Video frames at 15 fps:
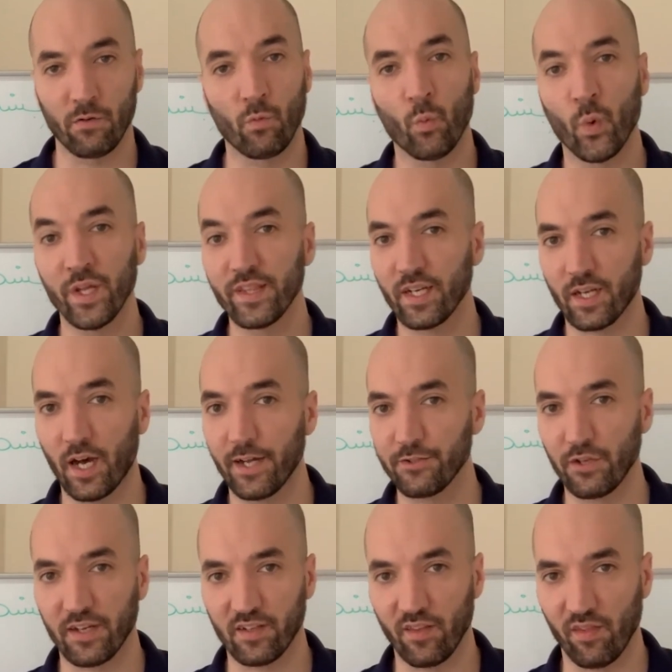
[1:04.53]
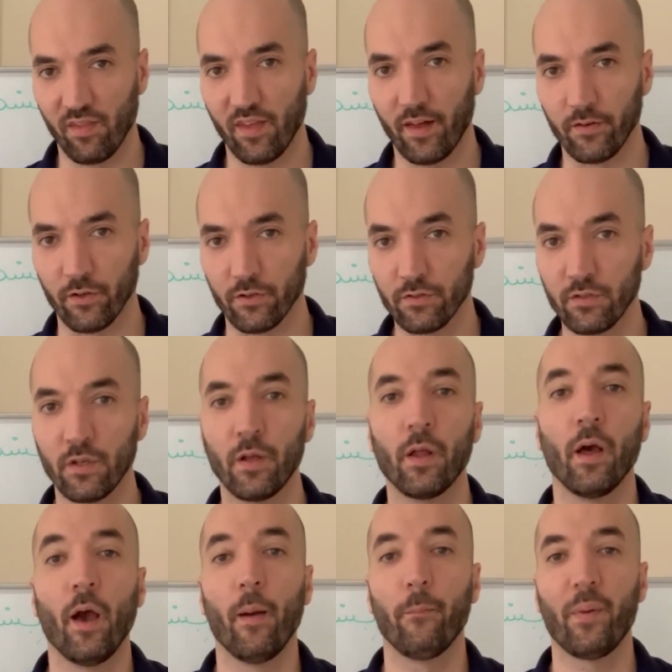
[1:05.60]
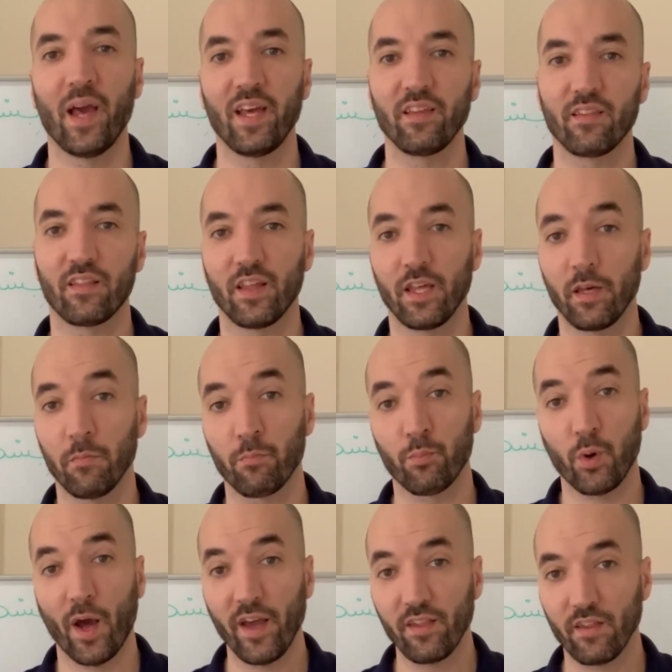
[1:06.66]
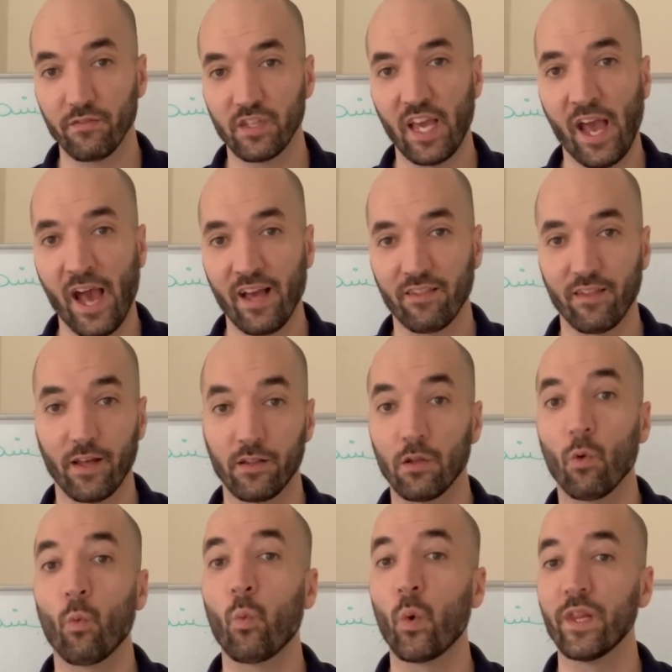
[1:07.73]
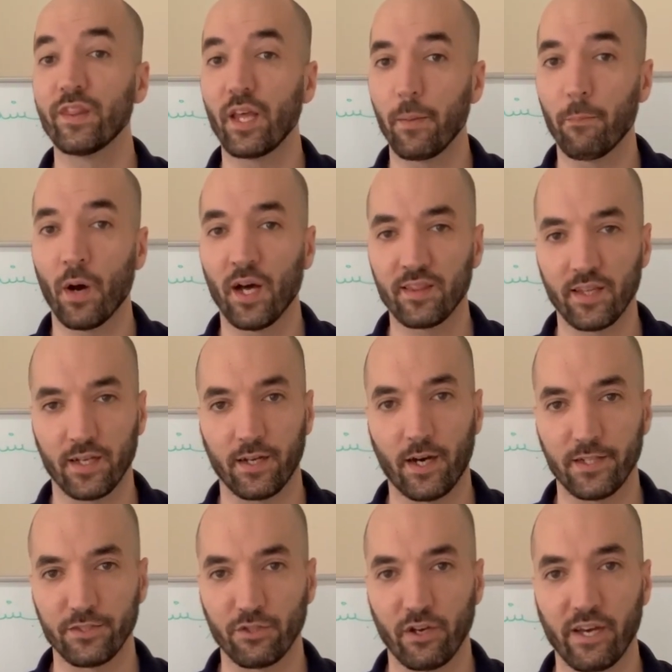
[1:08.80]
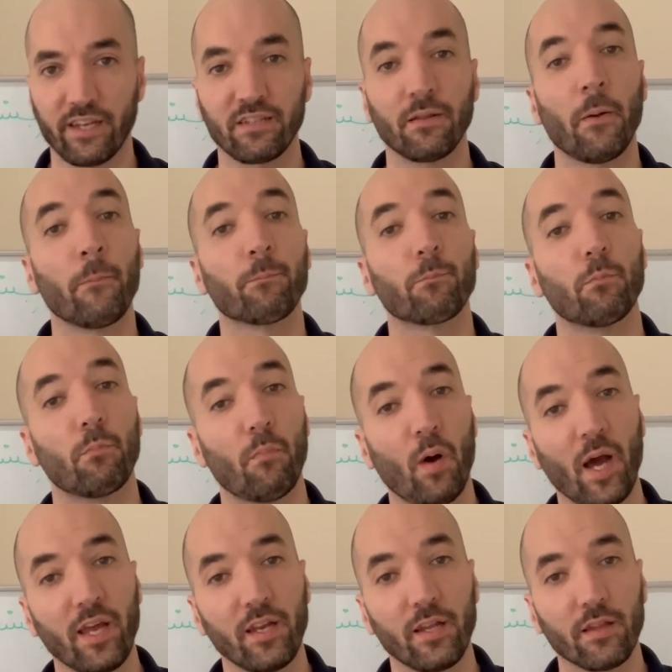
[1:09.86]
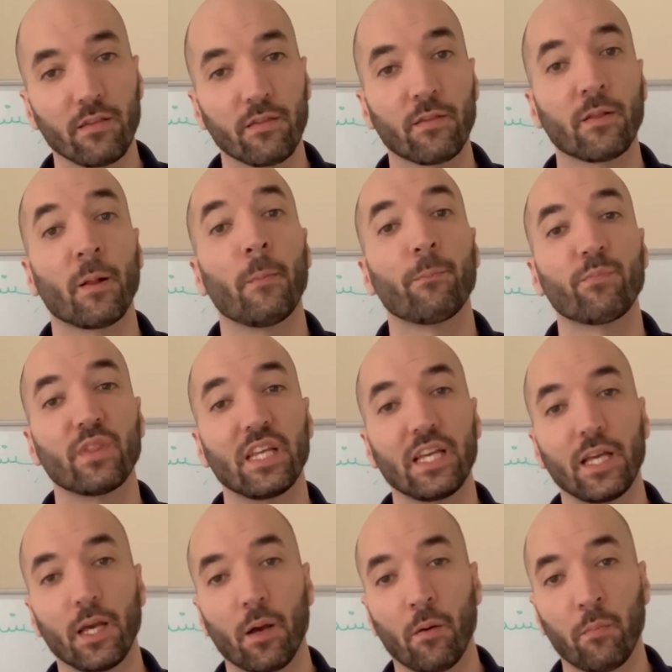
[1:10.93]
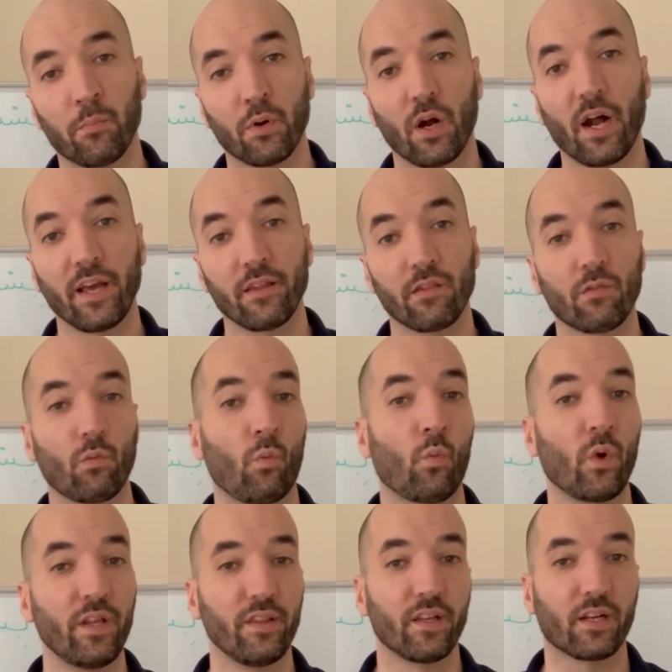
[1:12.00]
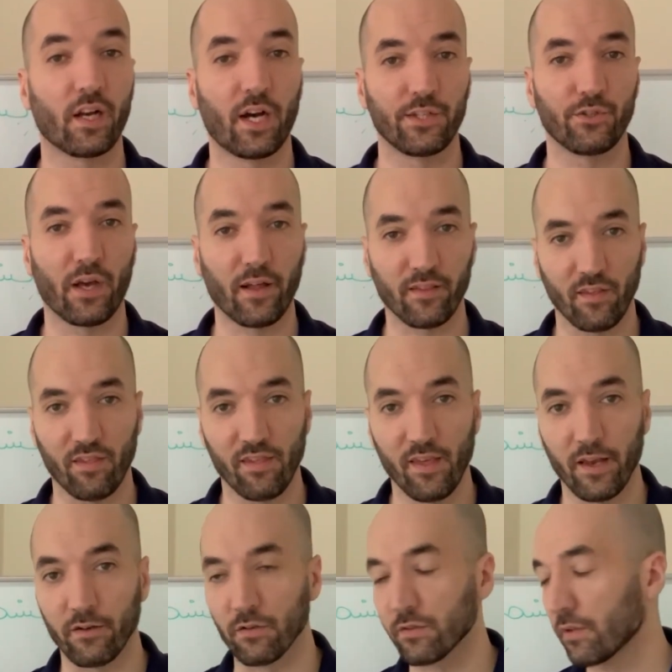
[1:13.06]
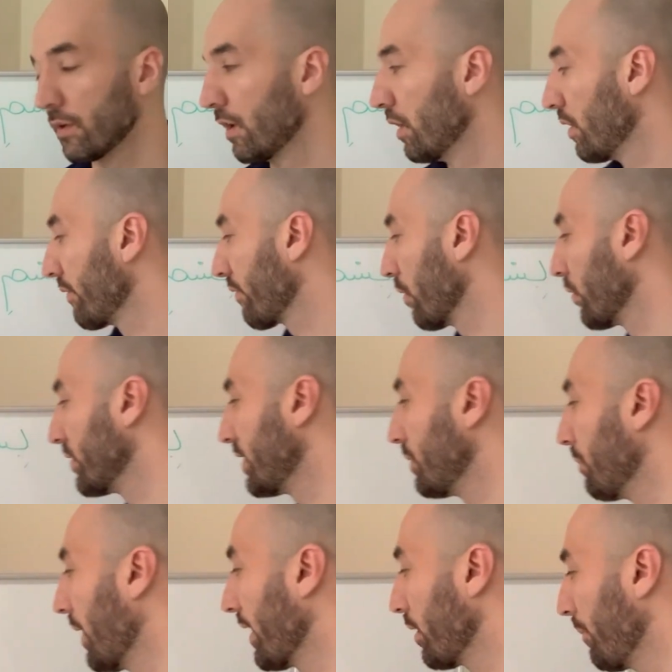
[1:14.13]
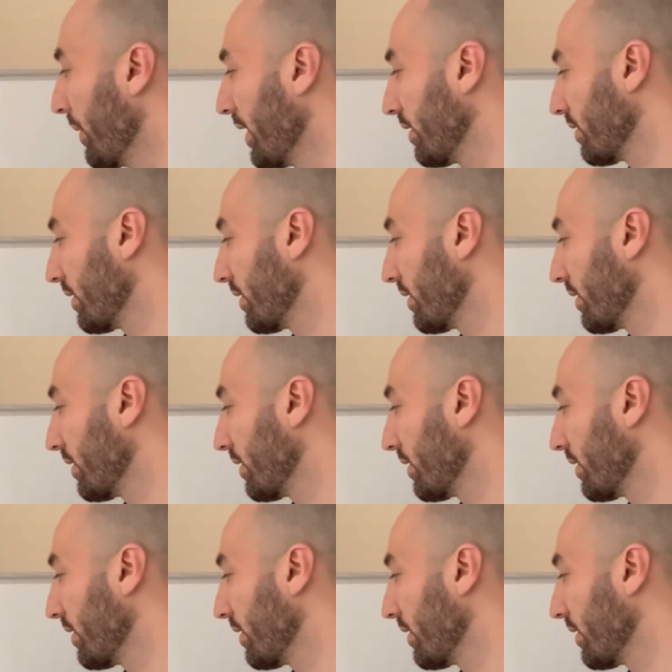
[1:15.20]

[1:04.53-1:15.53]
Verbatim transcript: when the contract is settled, pays the price of the asset when they bought the contract minus the price when the contract is settled. So the buyer pays